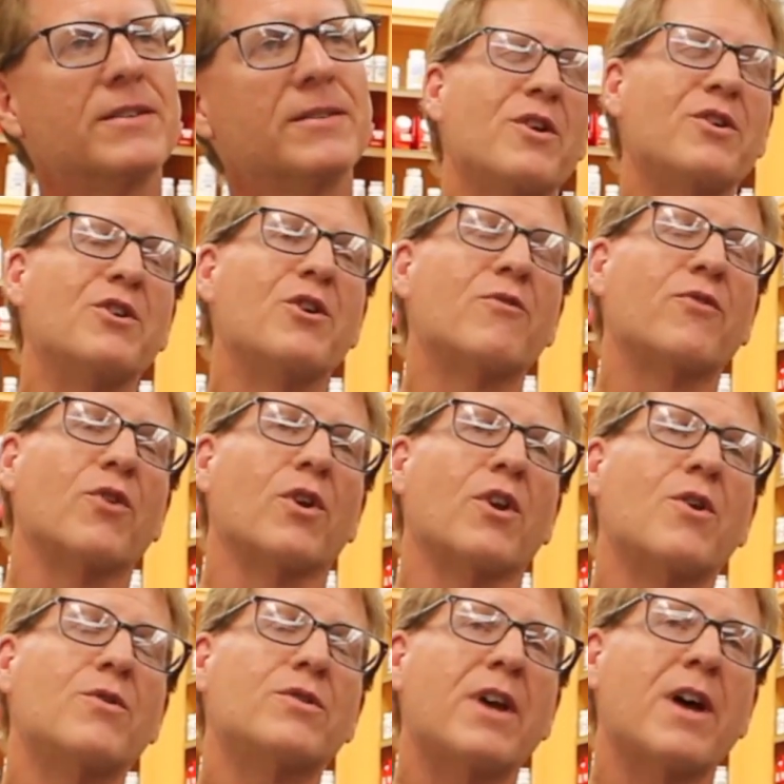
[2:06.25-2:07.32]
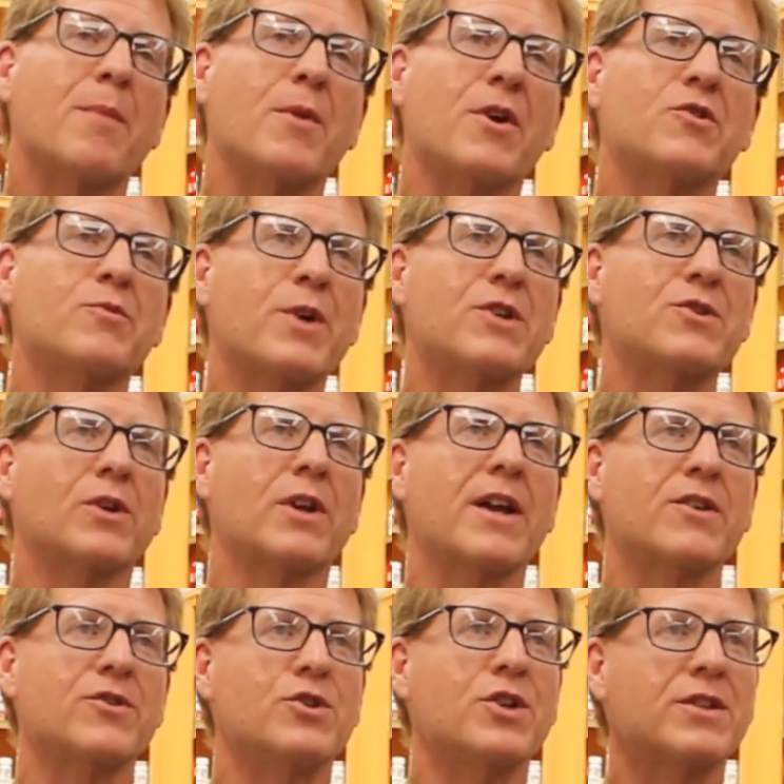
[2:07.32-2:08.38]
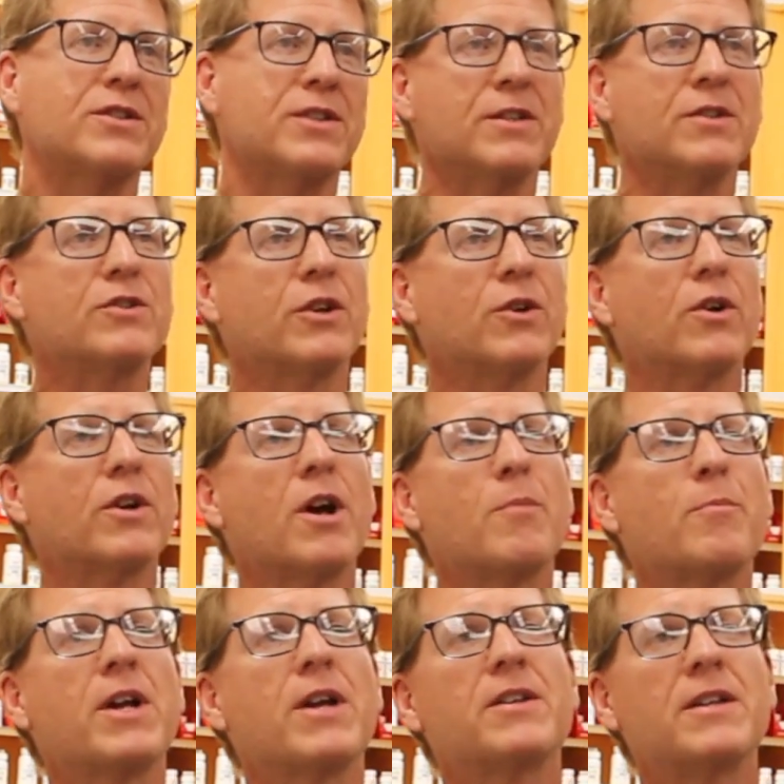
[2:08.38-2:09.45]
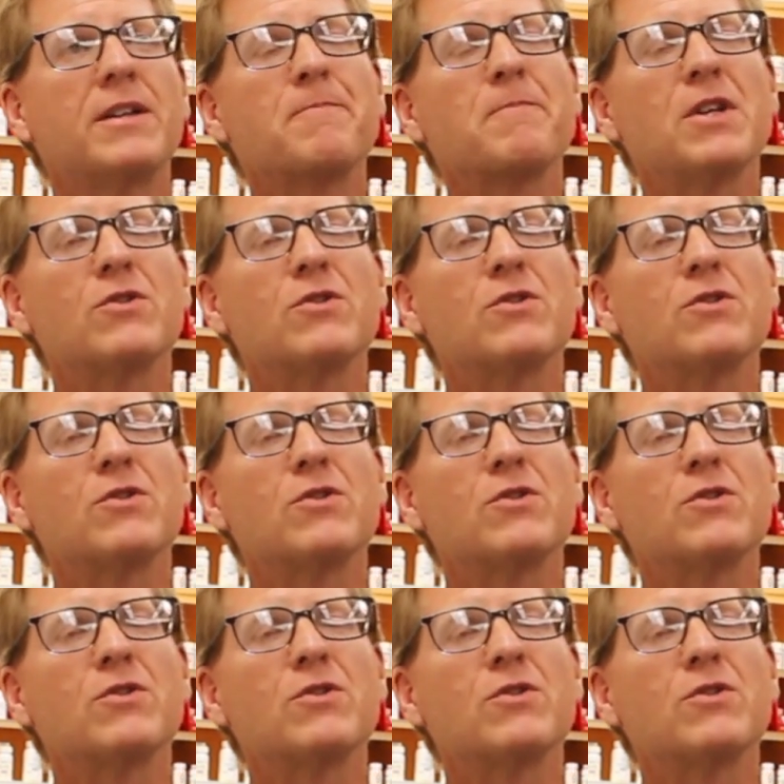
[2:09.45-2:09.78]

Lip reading: But for a long time I specialized just in sterile compounding,